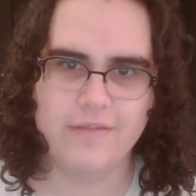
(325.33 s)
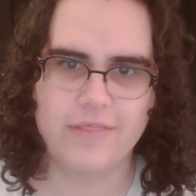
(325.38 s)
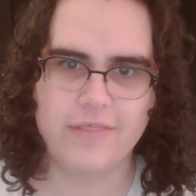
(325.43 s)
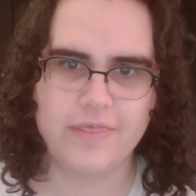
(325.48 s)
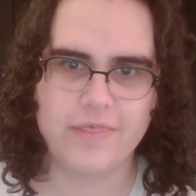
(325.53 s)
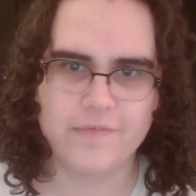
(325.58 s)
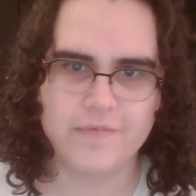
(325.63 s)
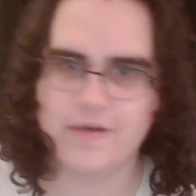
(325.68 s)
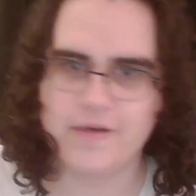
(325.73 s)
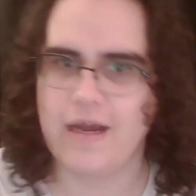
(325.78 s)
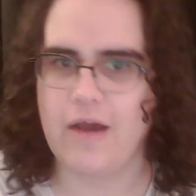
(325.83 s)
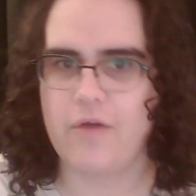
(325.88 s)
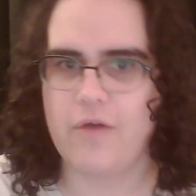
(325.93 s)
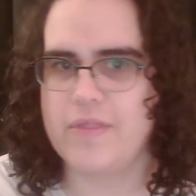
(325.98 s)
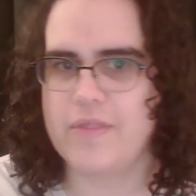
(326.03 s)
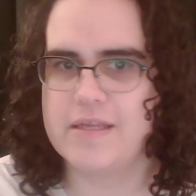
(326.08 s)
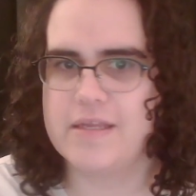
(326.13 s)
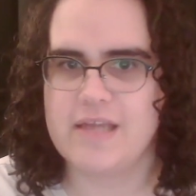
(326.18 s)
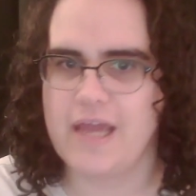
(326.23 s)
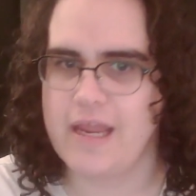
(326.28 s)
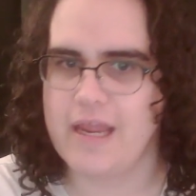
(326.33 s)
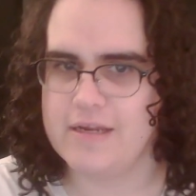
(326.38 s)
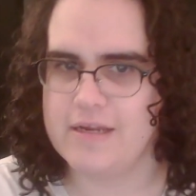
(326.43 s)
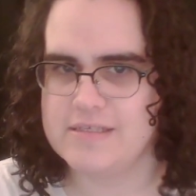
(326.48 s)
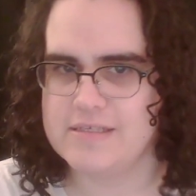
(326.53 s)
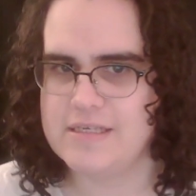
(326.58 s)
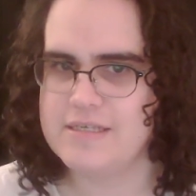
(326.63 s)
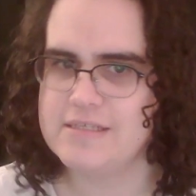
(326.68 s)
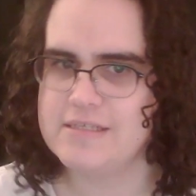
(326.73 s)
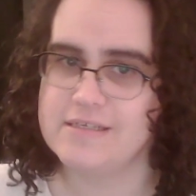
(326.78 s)
the entire
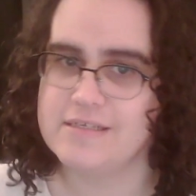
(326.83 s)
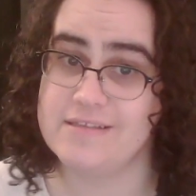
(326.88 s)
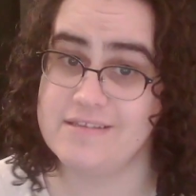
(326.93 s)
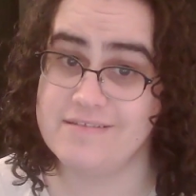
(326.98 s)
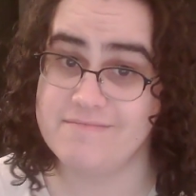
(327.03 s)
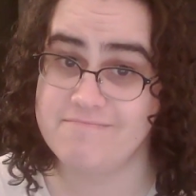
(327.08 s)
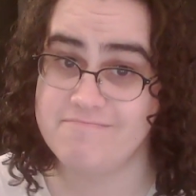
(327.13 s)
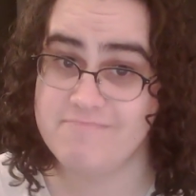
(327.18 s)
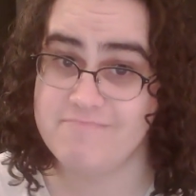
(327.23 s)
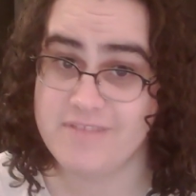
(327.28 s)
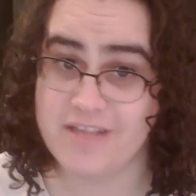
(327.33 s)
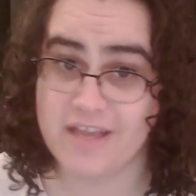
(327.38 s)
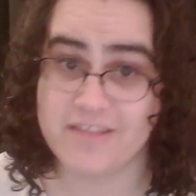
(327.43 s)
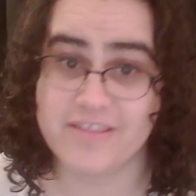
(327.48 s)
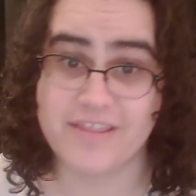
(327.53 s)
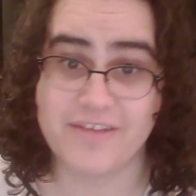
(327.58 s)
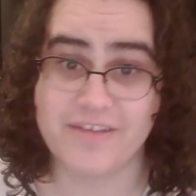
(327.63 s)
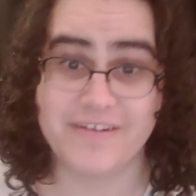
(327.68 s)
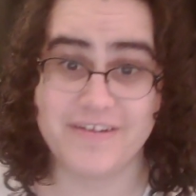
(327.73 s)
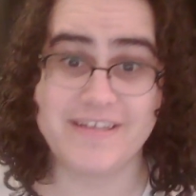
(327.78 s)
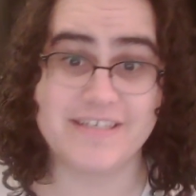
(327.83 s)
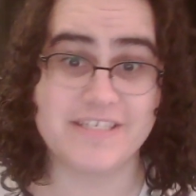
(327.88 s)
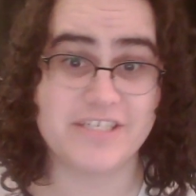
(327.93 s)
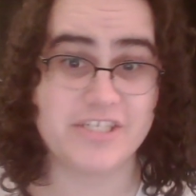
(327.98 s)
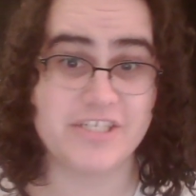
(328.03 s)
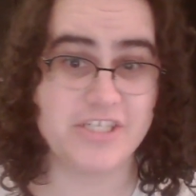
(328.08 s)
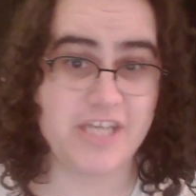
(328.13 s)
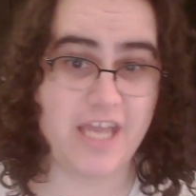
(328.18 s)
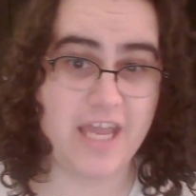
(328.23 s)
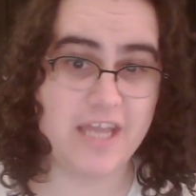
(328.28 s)
season. Nothing really has
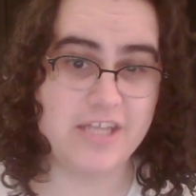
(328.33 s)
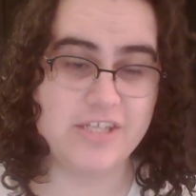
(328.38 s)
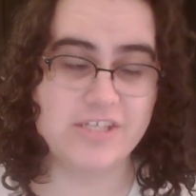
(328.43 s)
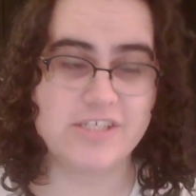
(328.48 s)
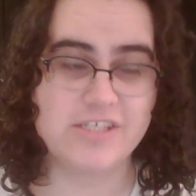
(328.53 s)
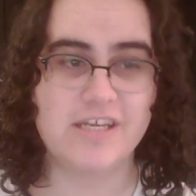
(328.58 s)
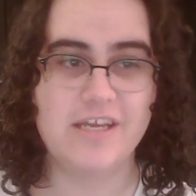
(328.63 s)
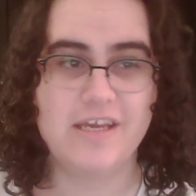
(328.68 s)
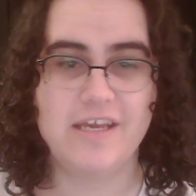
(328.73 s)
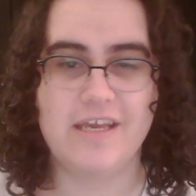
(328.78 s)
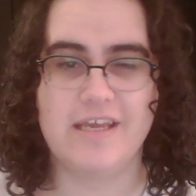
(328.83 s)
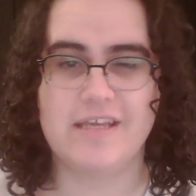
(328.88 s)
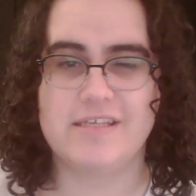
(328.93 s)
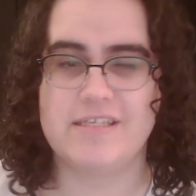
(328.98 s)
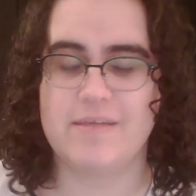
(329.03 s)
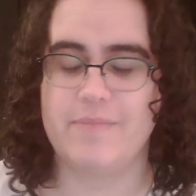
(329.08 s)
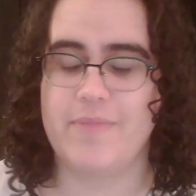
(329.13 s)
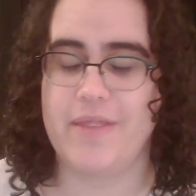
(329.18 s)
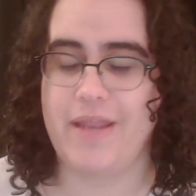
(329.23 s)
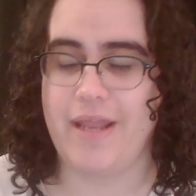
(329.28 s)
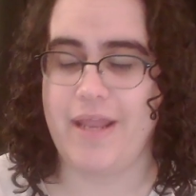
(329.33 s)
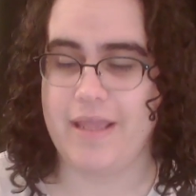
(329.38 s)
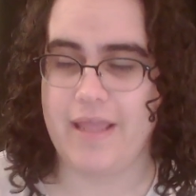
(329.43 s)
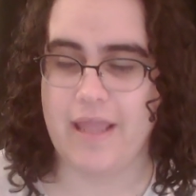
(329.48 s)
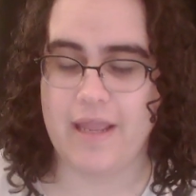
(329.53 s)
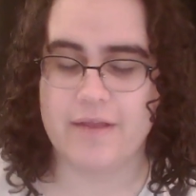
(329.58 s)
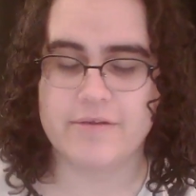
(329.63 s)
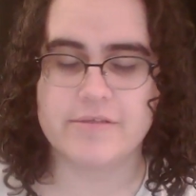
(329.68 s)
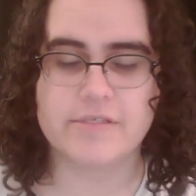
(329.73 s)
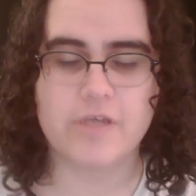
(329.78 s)
changed except that I
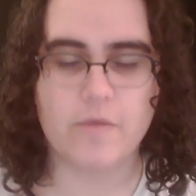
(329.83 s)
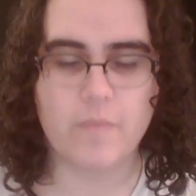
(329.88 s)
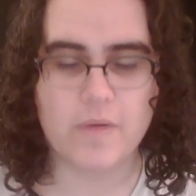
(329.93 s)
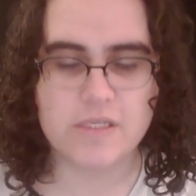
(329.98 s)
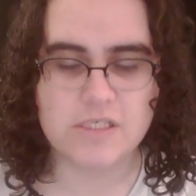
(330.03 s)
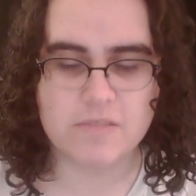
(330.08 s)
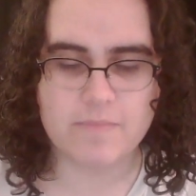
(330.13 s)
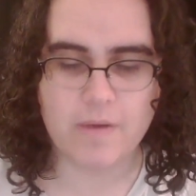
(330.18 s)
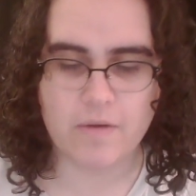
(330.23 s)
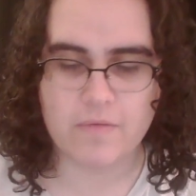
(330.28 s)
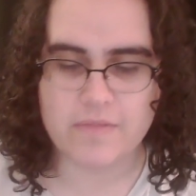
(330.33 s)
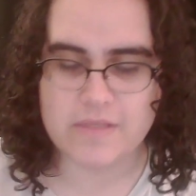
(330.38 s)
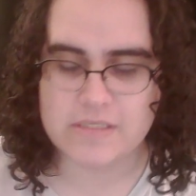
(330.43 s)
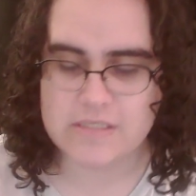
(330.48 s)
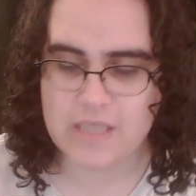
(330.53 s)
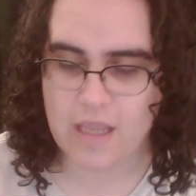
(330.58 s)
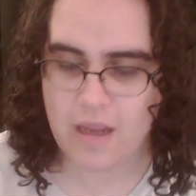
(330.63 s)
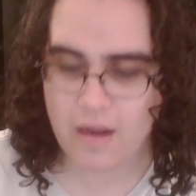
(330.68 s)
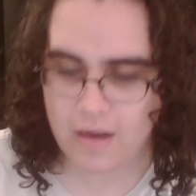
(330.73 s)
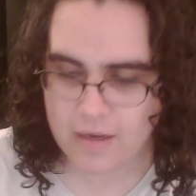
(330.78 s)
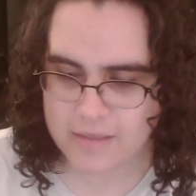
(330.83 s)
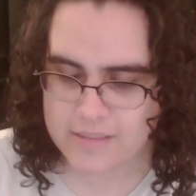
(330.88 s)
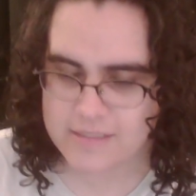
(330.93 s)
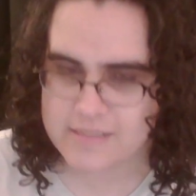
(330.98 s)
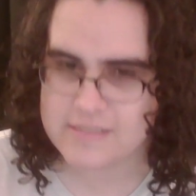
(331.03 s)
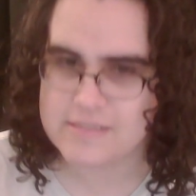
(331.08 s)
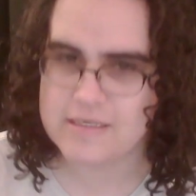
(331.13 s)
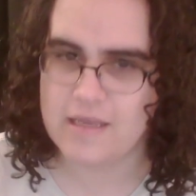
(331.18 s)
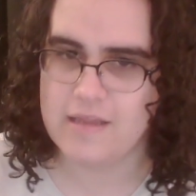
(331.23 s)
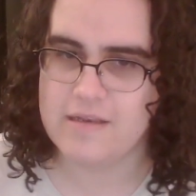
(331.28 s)
care so much about these
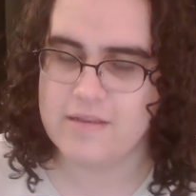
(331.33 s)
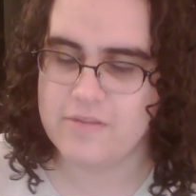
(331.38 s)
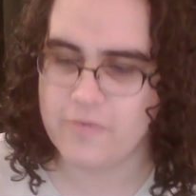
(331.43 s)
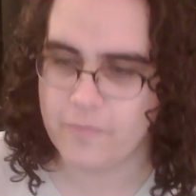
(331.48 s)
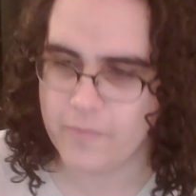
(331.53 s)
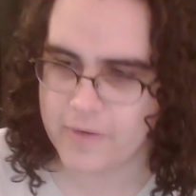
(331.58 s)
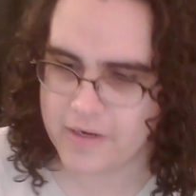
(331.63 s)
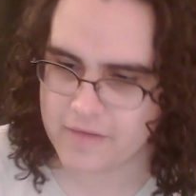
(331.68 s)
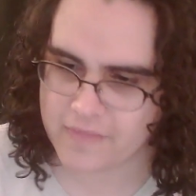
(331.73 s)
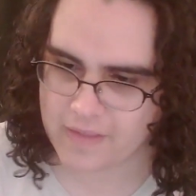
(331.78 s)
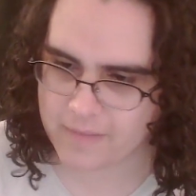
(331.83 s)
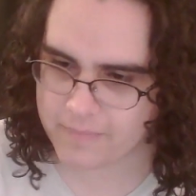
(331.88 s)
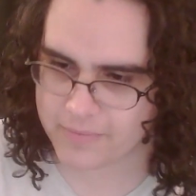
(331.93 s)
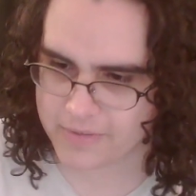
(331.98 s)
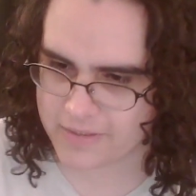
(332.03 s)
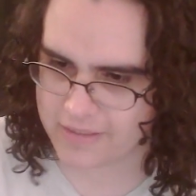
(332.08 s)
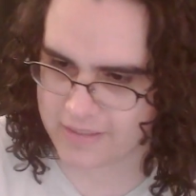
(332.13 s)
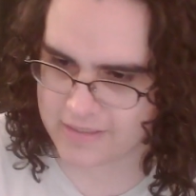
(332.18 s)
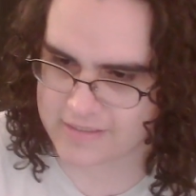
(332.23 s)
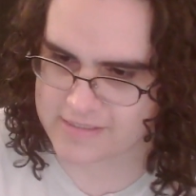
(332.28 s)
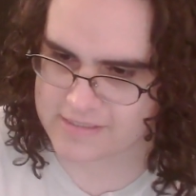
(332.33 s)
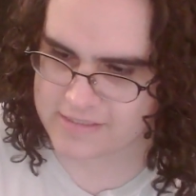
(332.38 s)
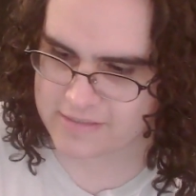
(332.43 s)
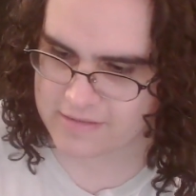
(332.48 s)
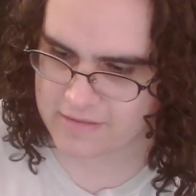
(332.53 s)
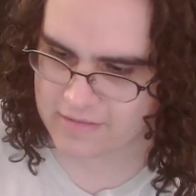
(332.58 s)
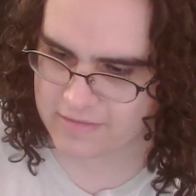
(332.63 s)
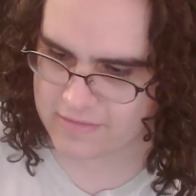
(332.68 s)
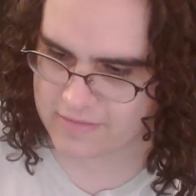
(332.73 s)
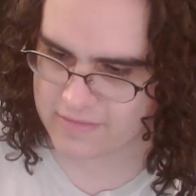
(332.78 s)
characters and the work they put
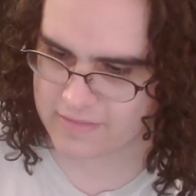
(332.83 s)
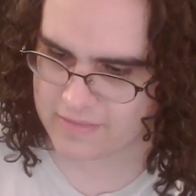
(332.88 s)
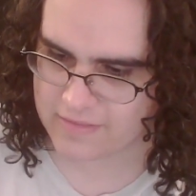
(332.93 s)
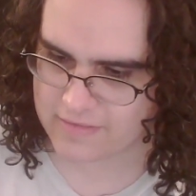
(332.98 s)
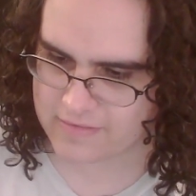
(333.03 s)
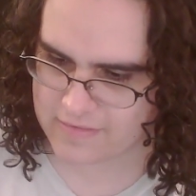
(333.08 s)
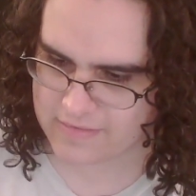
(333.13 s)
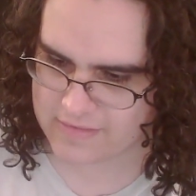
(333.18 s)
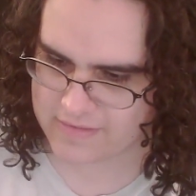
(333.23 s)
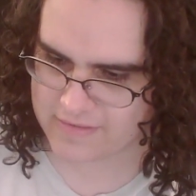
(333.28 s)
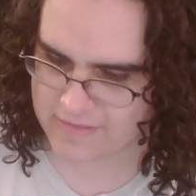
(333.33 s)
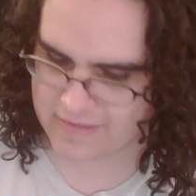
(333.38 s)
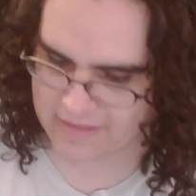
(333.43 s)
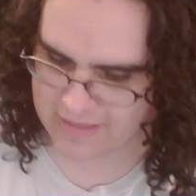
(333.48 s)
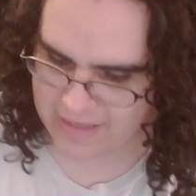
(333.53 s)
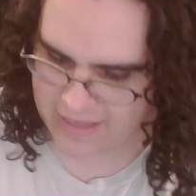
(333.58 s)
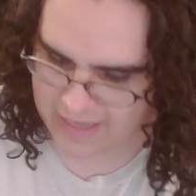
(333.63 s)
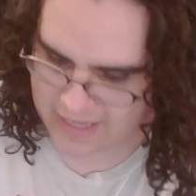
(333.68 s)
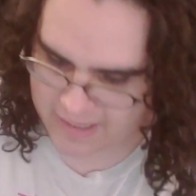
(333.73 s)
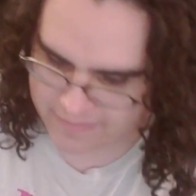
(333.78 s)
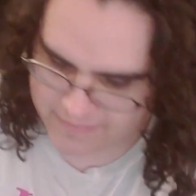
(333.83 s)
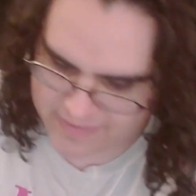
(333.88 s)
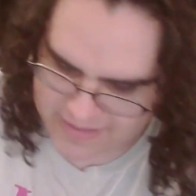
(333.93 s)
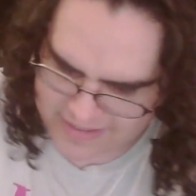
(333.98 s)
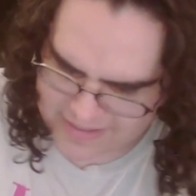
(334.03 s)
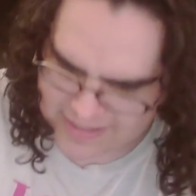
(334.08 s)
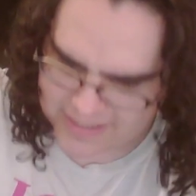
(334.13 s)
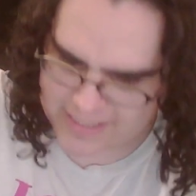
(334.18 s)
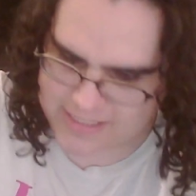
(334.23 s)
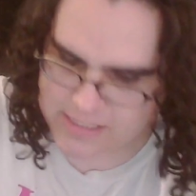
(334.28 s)
into. To the game,
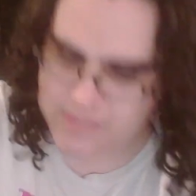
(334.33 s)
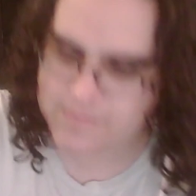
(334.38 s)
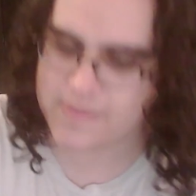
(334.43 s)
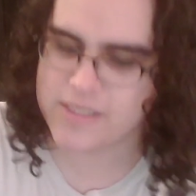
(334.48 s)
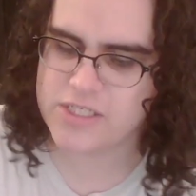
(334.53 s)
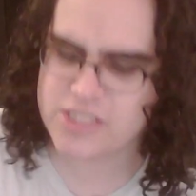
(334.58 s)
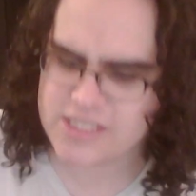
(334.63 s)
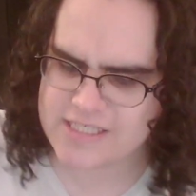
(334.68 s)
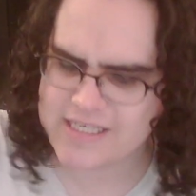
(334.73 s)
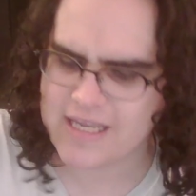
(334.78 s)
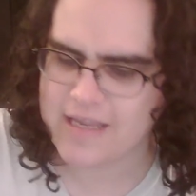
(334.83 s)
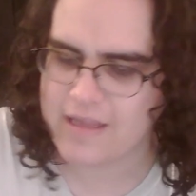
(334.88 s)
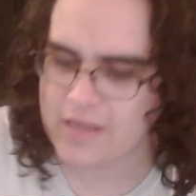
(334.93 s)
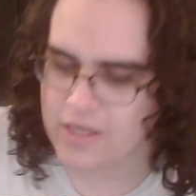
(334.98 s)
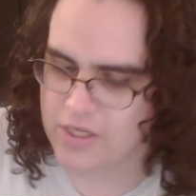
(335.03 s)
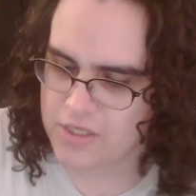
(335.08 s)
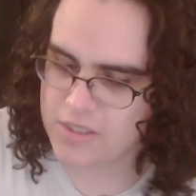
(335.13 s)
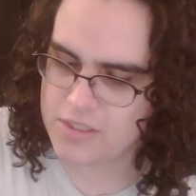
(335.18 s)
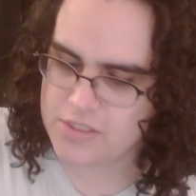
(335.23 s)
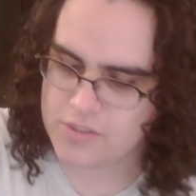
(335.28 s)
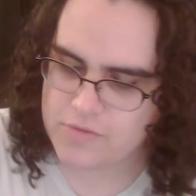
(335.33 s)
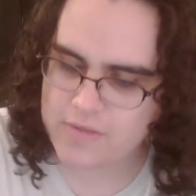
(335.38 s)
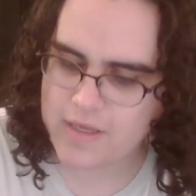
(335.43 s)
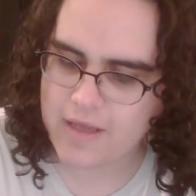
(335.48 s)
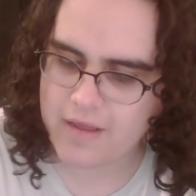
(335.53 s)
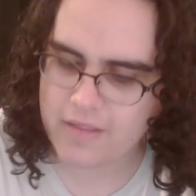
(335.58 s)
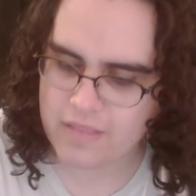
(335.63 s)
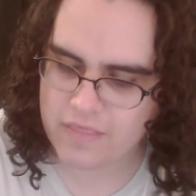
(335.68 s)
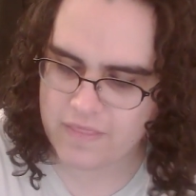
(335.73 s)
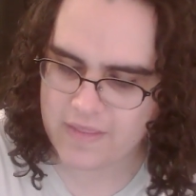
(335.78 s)
as much as I do
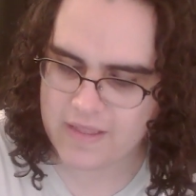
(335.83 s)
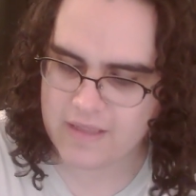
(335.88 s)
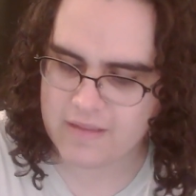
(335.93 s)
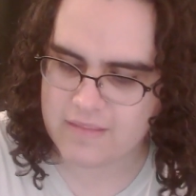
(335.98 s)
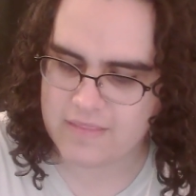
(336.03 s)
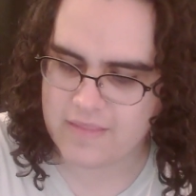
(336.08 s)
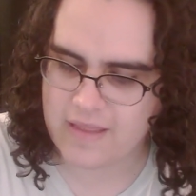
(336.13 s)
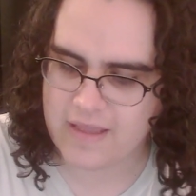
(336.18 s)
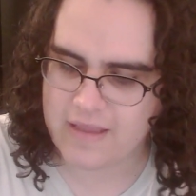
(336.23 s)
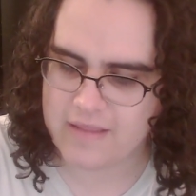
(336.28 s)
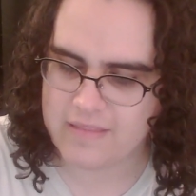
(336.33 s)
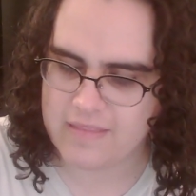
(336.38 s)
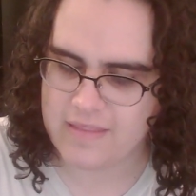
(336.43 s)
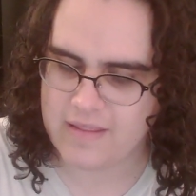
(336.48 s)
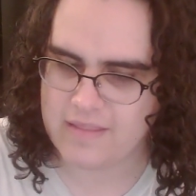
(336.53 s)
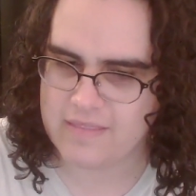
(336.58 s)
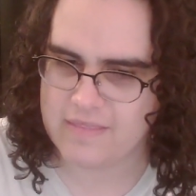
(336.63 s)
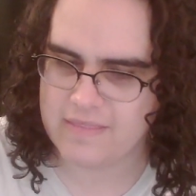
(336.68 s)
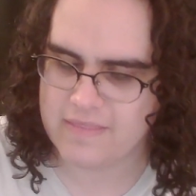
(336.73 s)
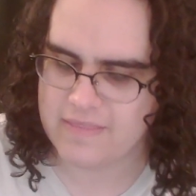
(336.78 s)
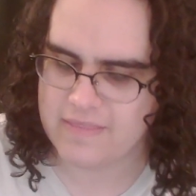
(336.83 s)
not think it